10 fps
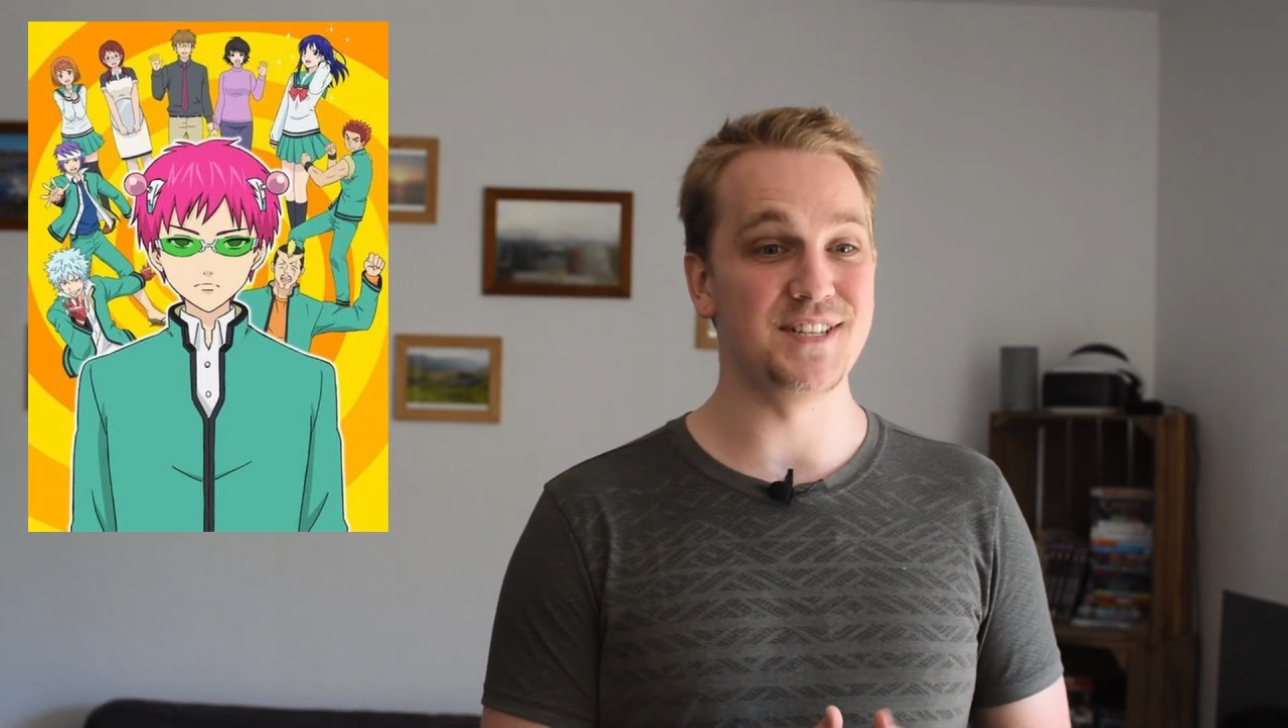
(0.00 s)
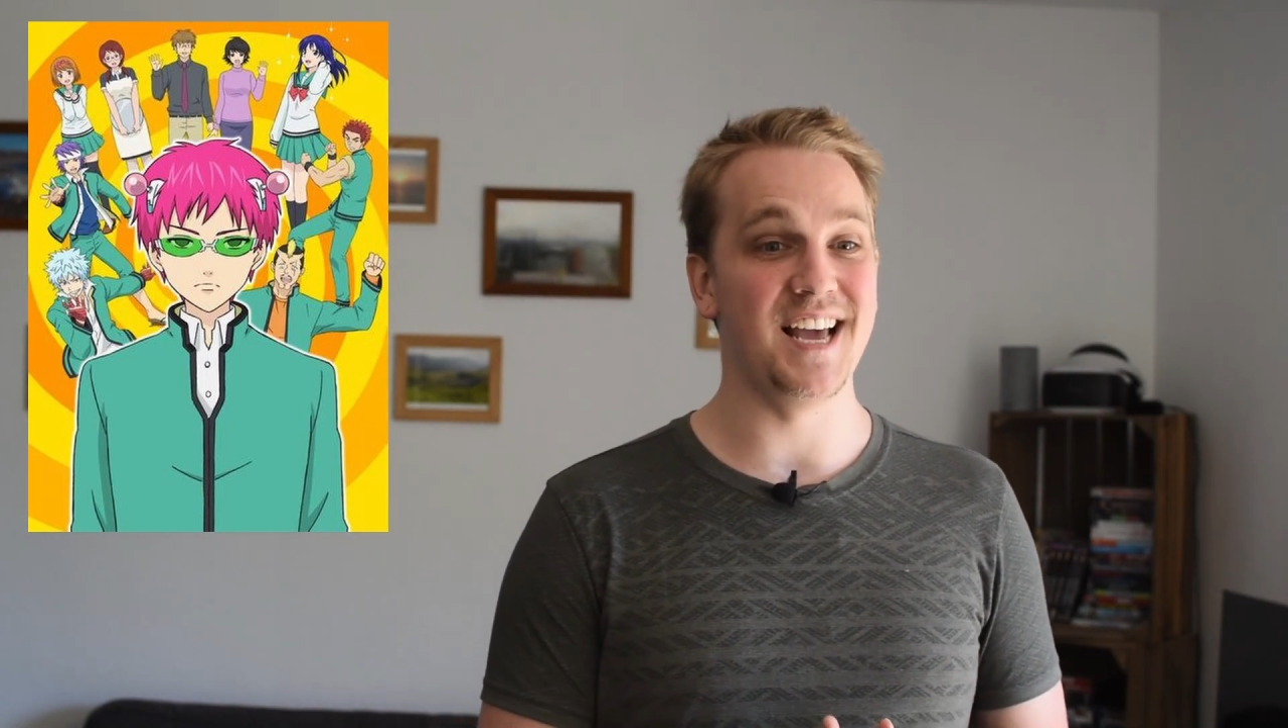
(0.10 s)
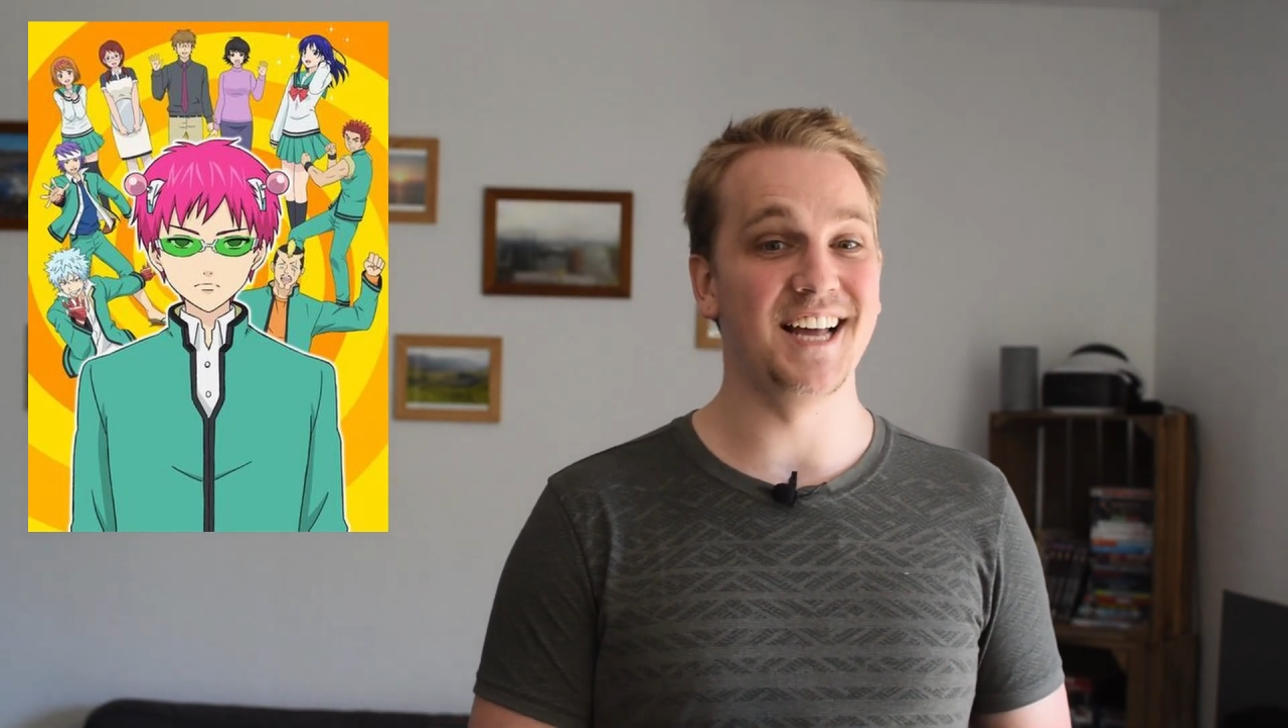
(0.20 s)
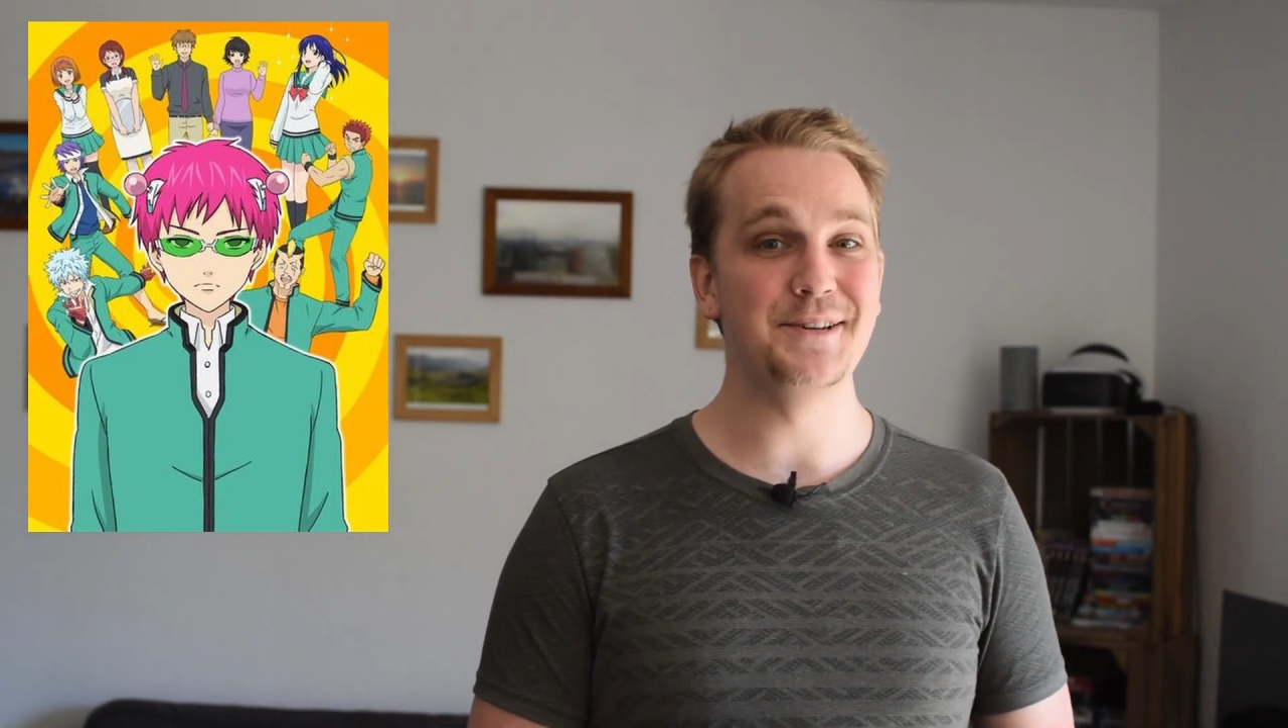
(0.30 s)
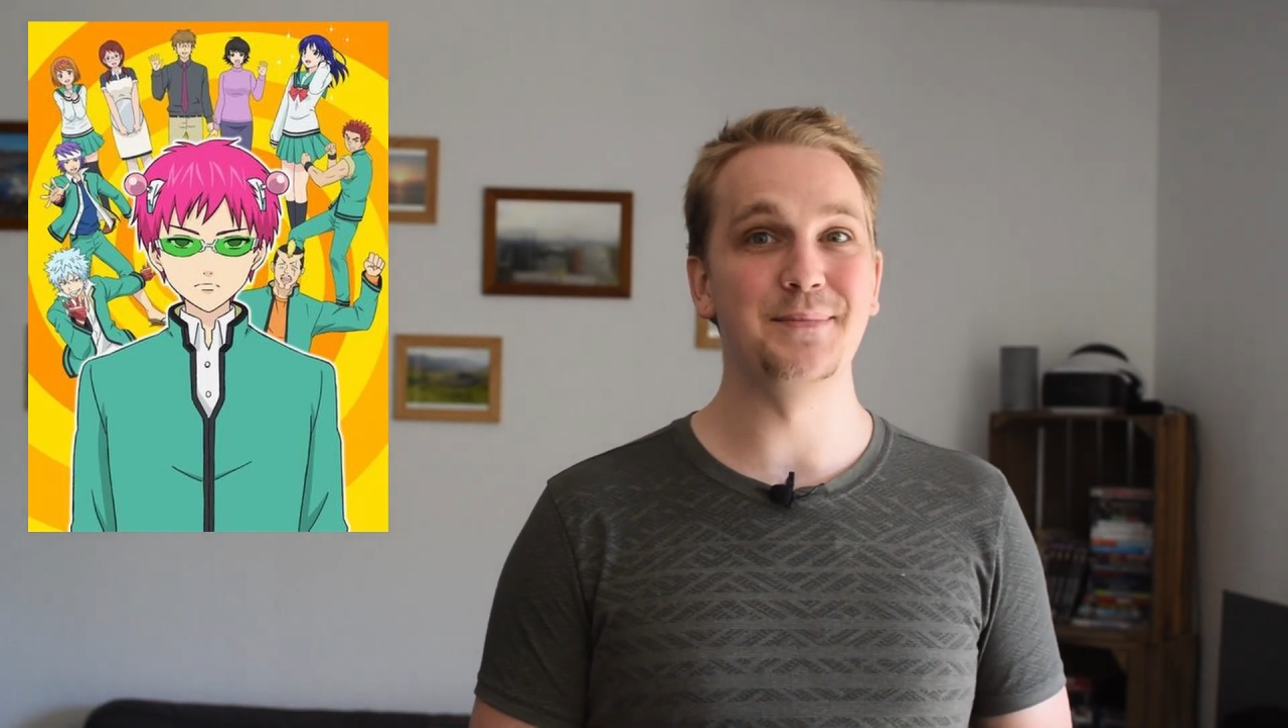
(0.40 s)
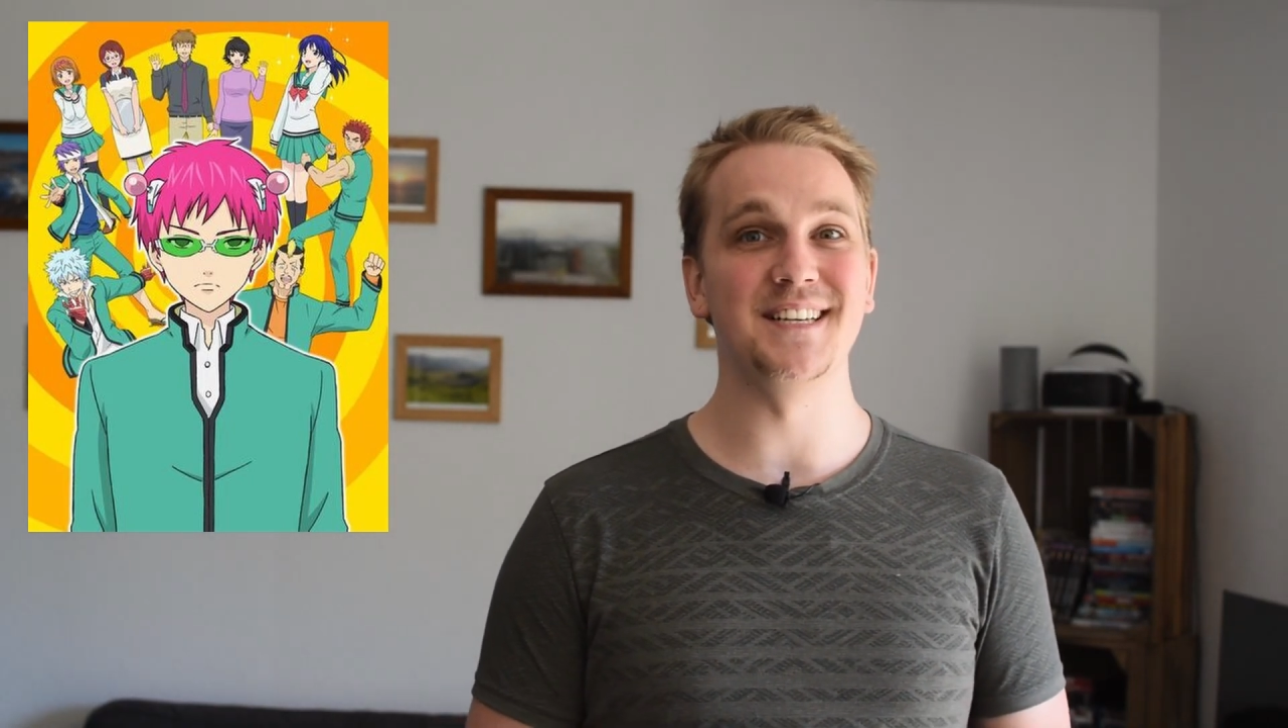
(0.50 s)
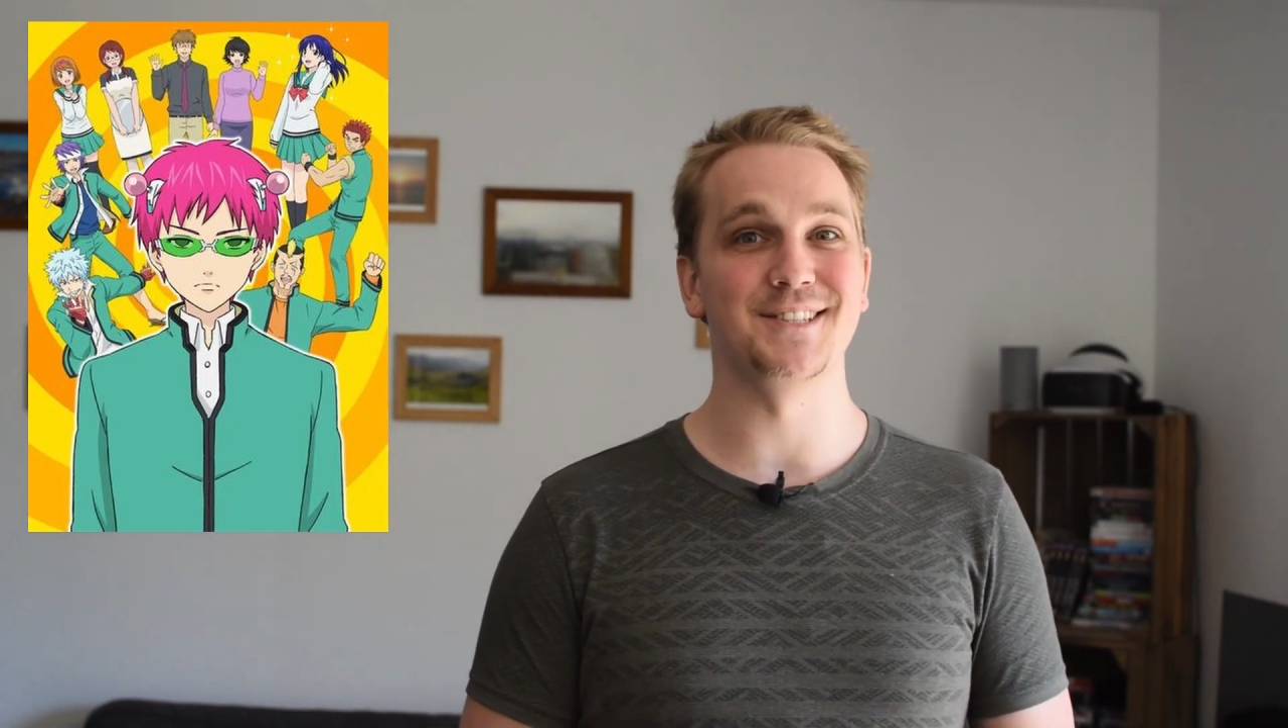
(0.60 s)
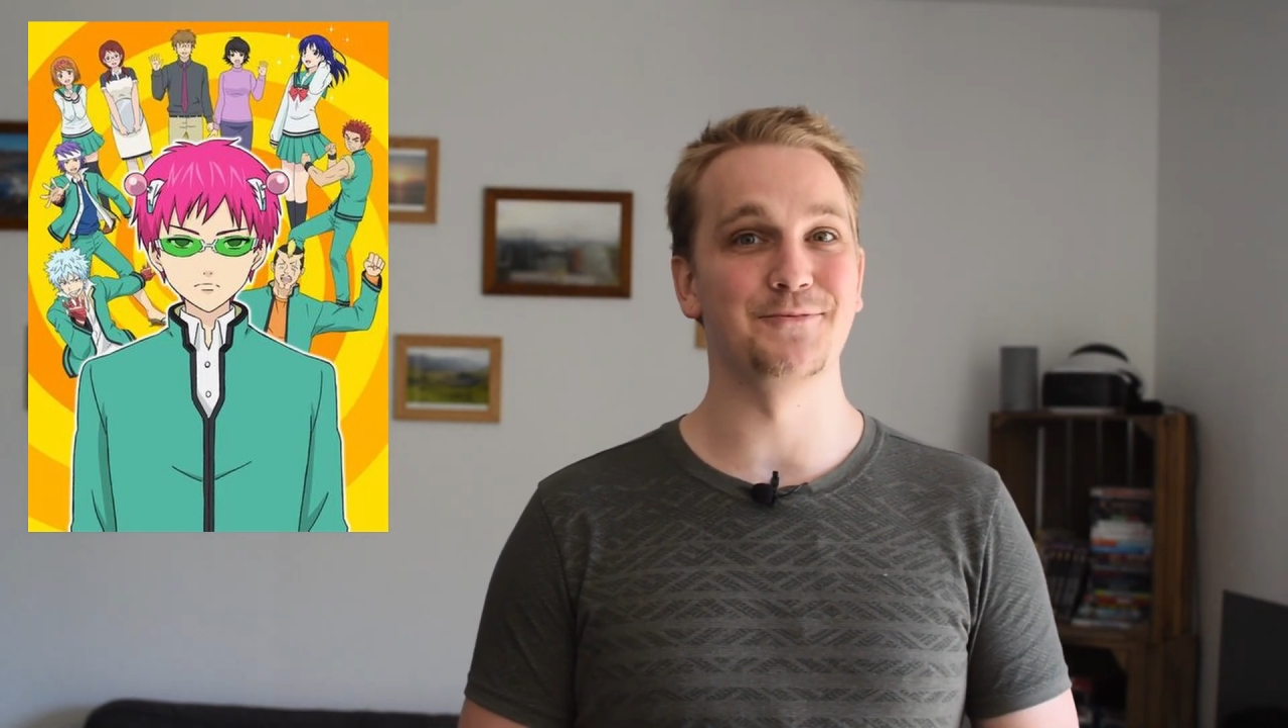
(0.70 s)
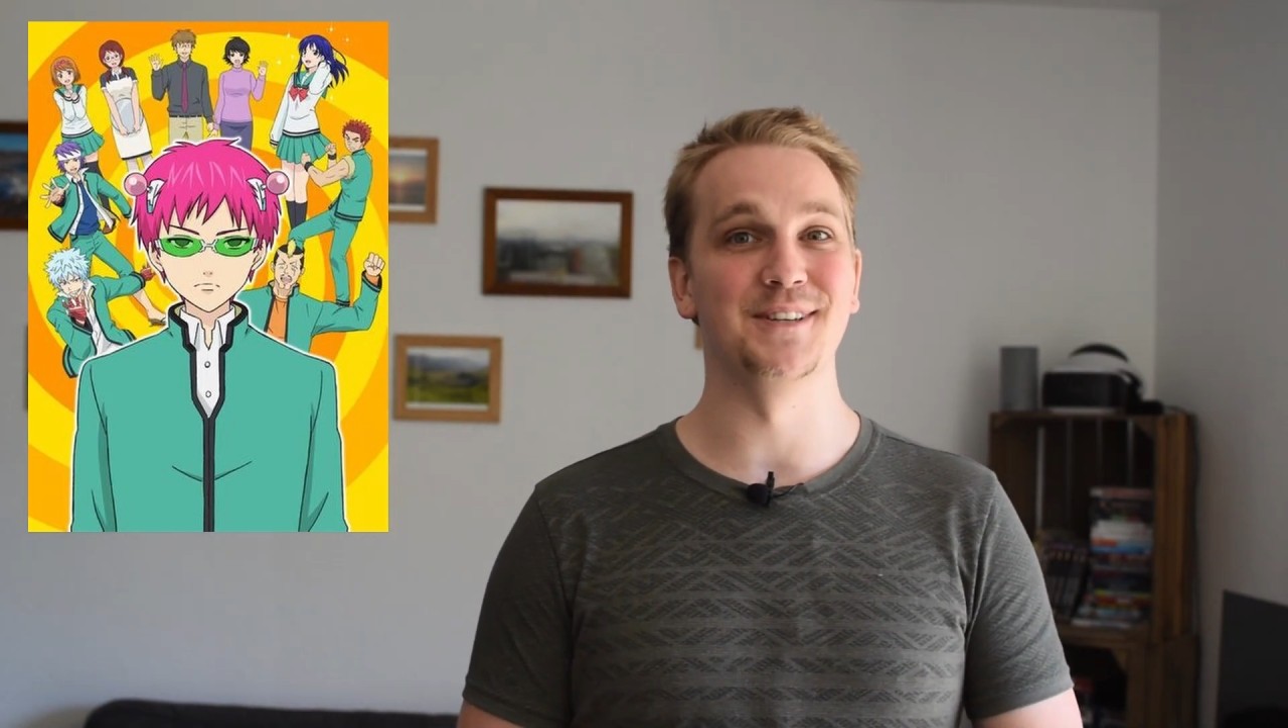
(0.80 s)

the animes